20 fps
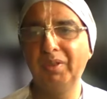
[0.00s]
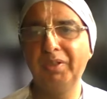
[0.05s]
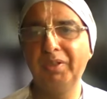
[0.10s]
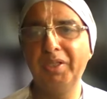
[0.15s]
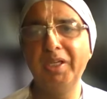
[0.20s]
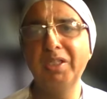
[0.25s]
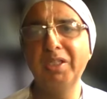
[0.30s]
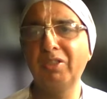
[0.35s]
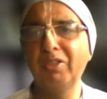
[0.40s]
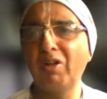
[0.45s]

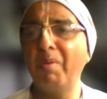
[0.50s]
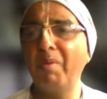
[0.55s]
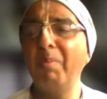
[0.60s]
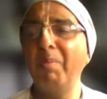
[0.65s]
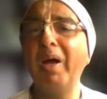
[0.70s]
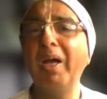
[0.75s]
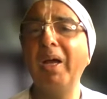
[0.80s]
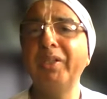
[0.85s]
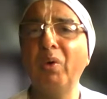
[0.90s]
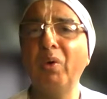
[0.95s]
Things come
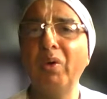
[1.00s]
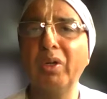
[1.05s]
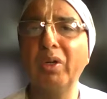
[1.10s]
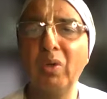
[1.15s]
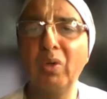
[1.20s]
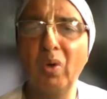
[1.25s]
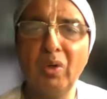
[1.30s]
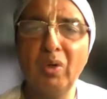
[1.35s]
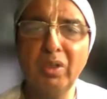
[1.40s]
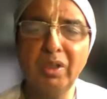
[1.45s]
by their own
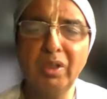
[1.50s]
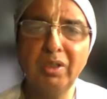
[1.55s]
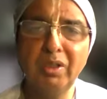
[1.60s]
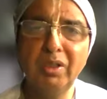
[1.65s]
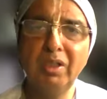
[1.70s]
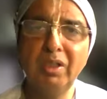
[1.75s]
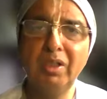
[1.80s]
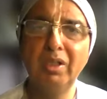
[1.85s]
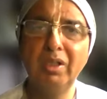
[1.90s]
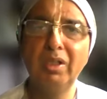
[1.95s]
accord,
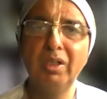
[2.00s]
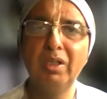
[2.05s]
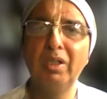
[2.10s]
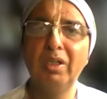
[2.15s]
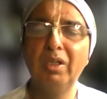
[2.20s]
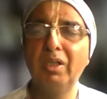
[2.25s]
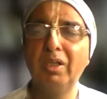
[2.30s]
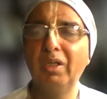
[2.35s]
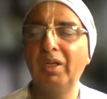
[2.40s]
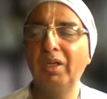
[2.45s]

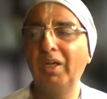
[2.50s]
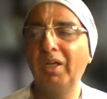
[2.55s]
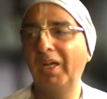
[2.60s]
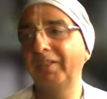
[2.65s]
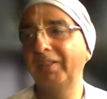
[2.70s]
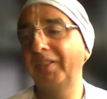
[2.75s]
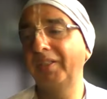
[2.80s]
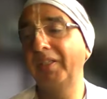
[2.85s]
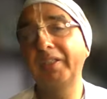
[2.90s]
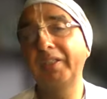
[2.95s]

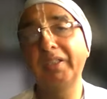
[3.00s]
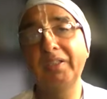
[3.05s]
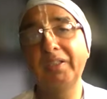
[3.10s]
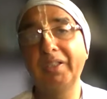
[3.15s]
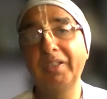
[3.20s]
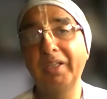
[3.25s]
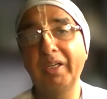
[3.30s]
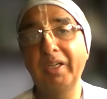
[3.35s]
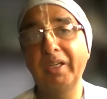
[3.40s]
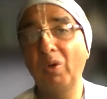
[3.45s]
and then can
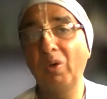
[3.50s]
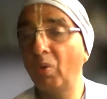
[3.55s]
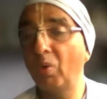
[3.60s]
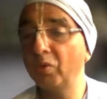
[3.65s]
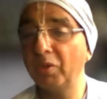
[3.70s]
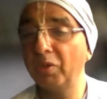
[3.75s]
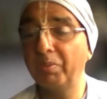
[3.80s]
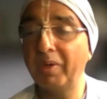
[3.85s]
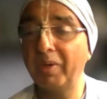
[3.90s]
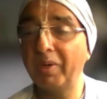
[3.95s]
they can
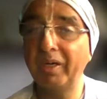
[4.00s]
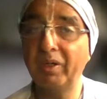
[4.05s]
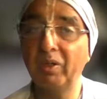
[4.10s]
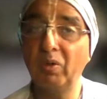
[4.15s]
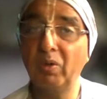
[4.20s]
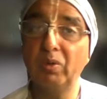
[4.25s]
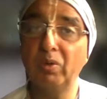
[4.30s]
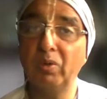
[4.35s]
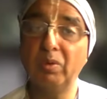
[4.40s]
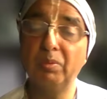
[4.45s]
also by
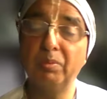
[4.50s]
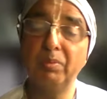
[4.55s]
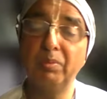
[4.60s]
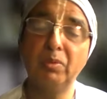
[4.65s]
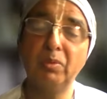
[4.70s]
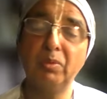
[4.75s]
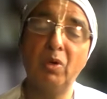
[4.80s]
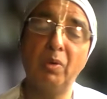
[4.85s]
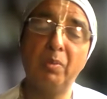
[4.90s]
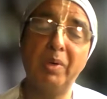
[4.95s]
go
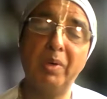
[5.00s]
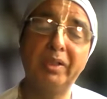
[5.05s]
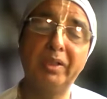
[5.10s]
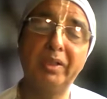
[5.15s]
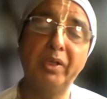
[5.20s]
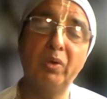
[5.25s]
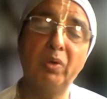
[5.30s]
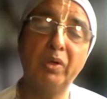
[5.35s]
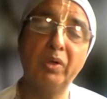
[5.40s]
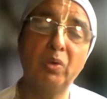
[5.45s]
go by
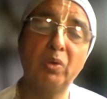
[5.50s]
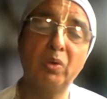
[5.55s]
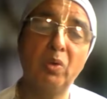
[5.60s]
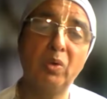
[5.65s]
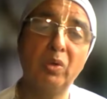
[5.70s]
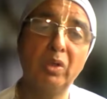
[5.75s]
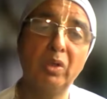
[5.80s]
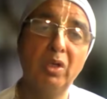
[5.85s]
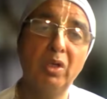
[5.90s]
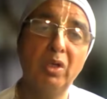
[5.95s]
their own
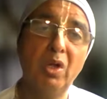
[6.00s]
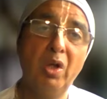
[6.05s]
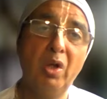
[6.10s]
accord.